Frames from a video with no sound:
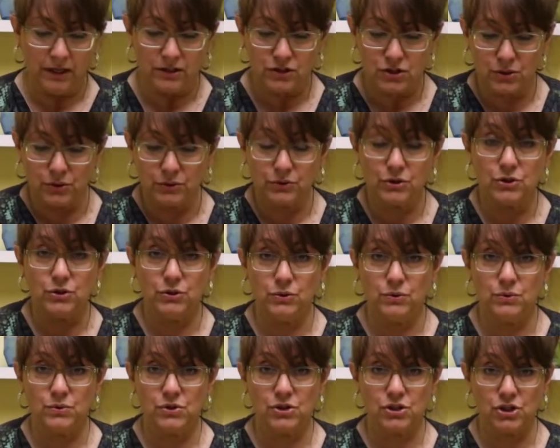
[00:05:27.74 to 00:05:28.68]
So
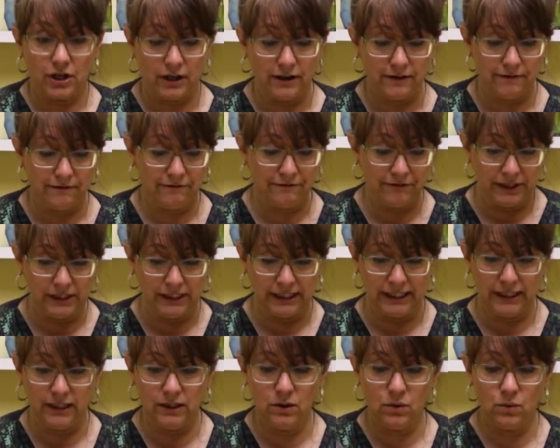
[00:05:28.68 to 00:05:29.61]
to start
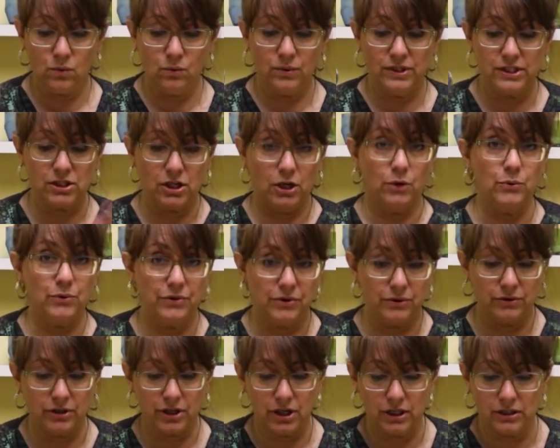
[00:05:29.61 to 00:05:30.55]
filling, we start with
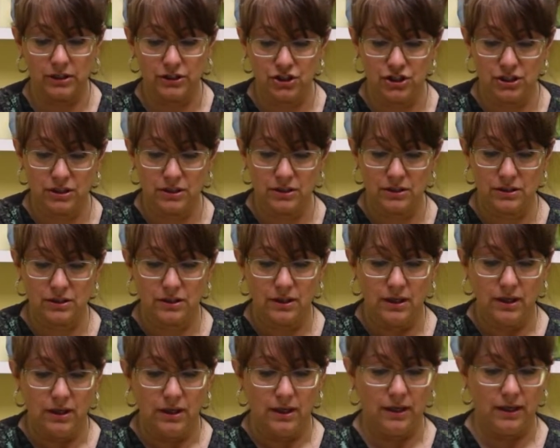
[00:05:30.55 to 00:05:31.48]
the ricotta cheese.
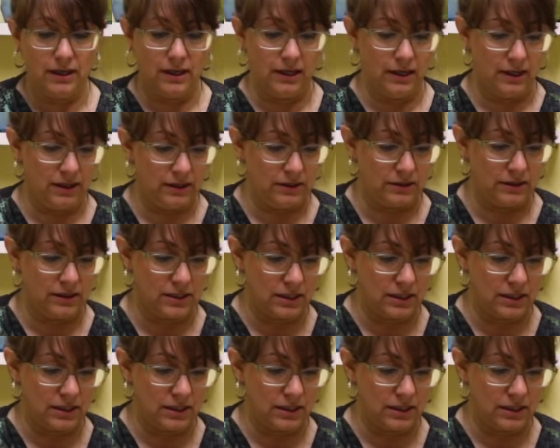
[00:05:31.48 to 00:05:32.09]
And